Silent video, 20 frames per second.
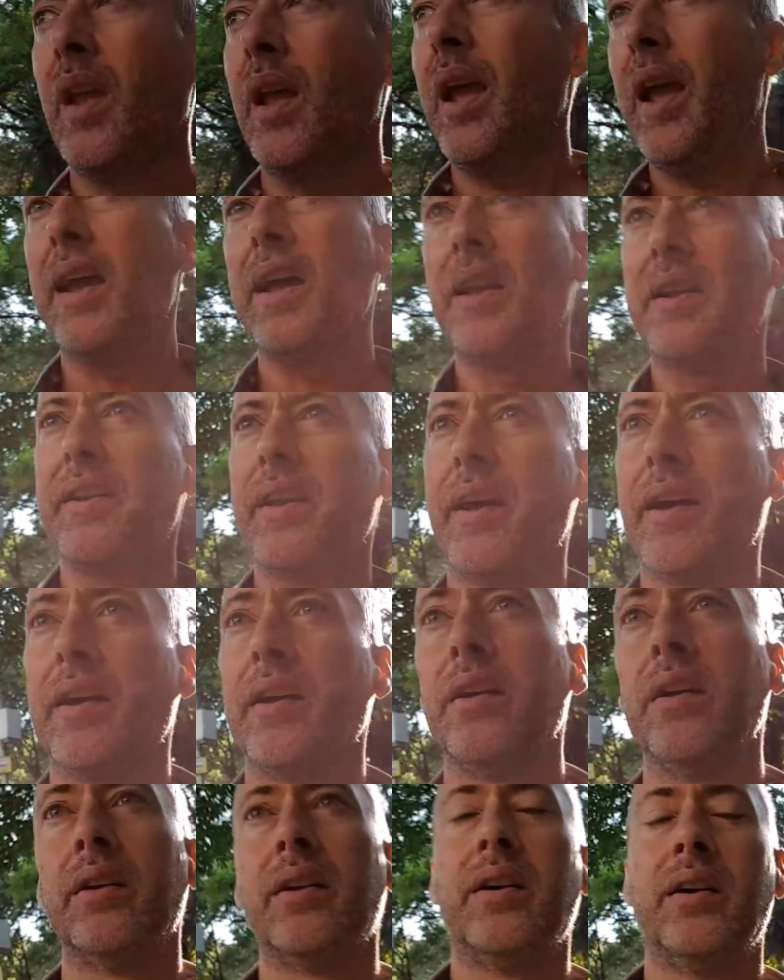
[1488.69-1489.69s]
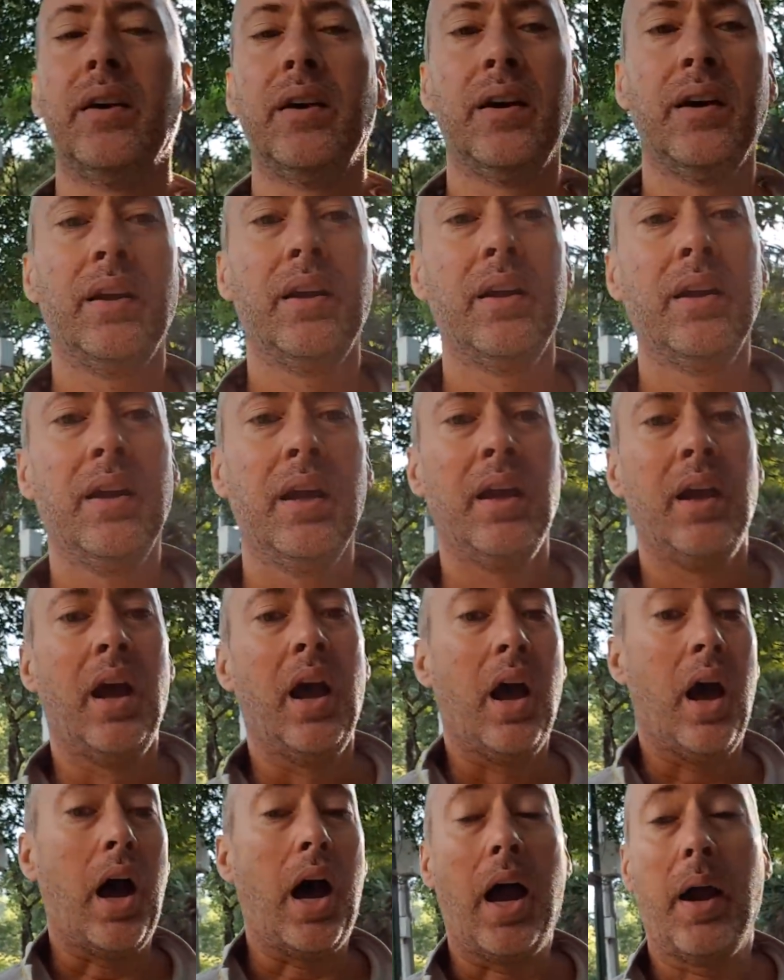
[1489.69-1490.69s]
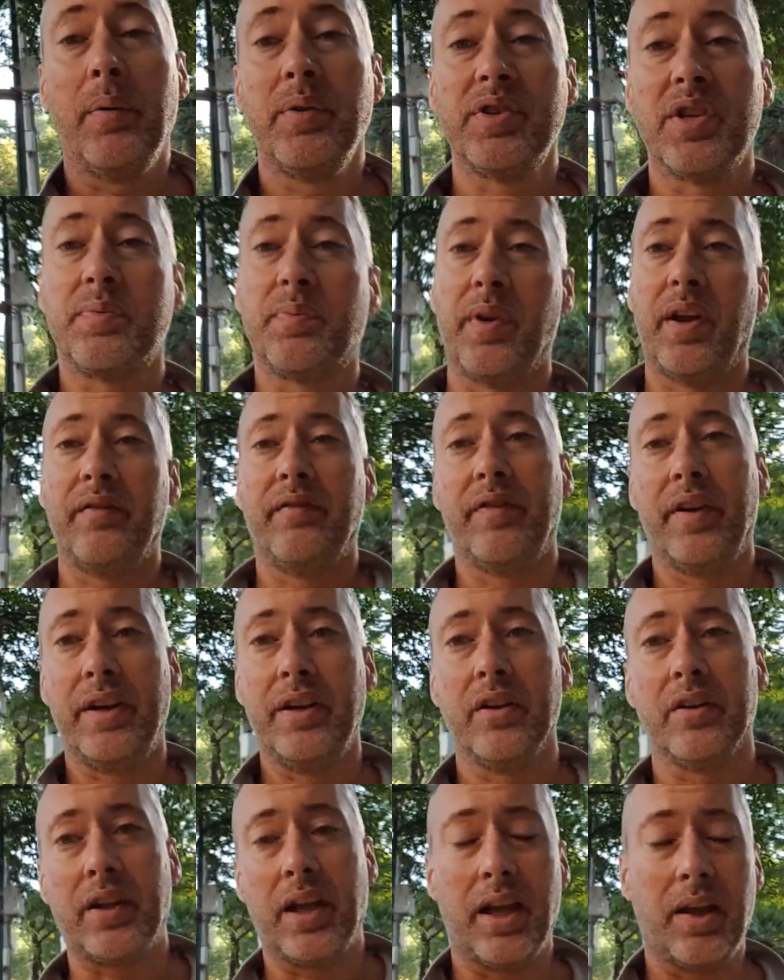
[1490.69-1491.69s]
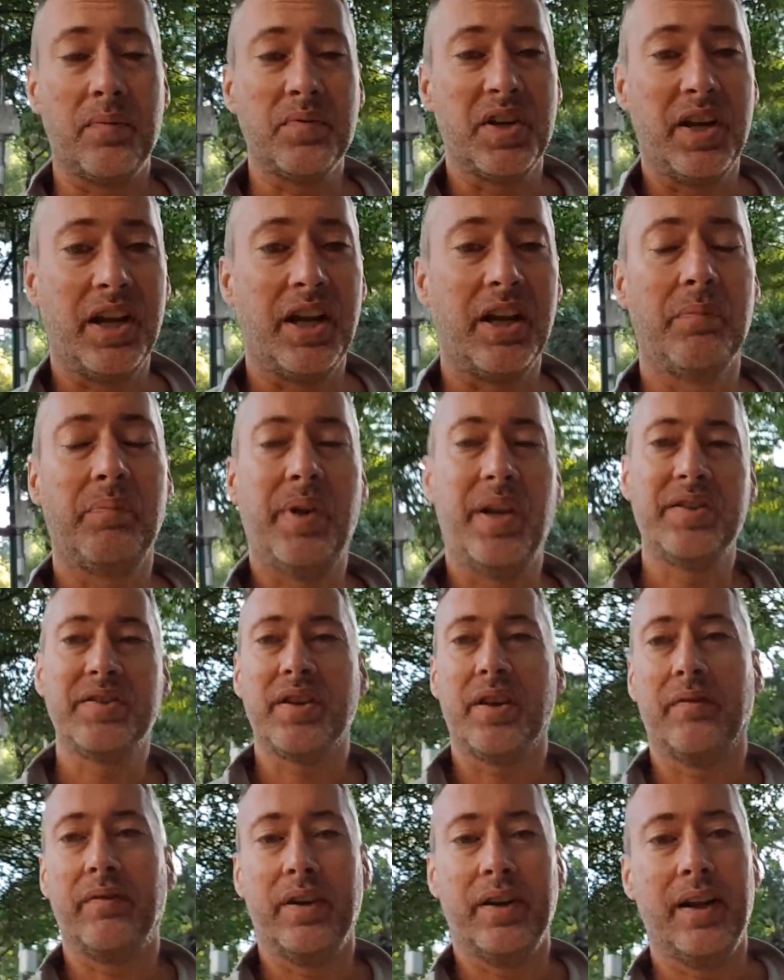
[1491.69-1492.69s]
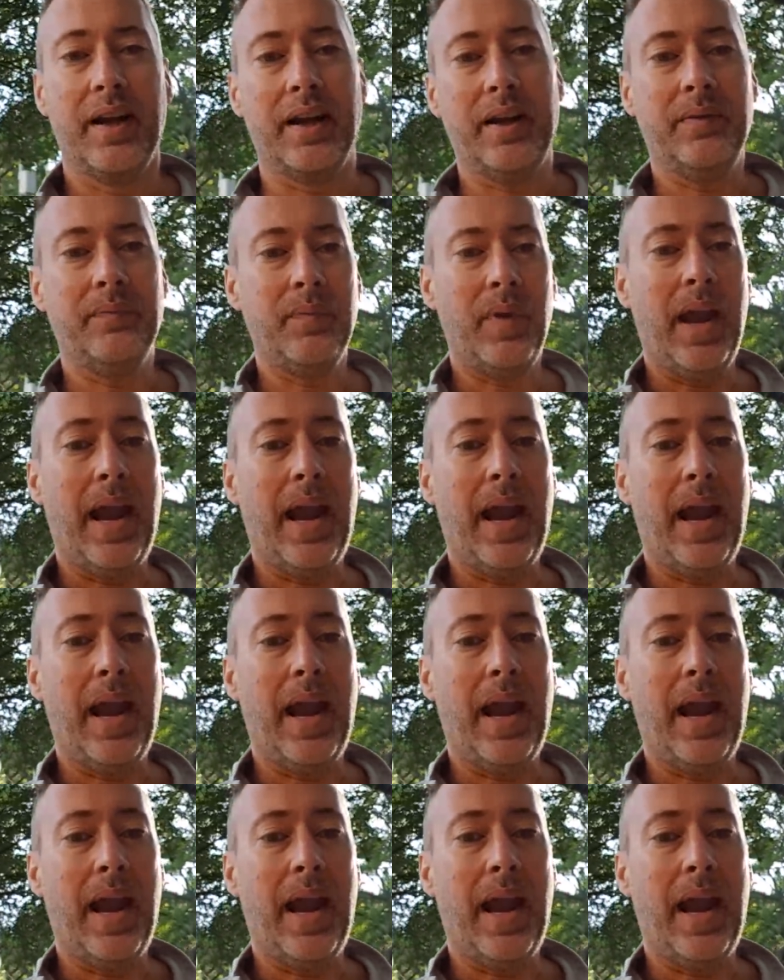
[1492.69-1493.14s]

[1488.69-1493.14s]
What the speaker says: And I was just playing video games and eating pizza every day.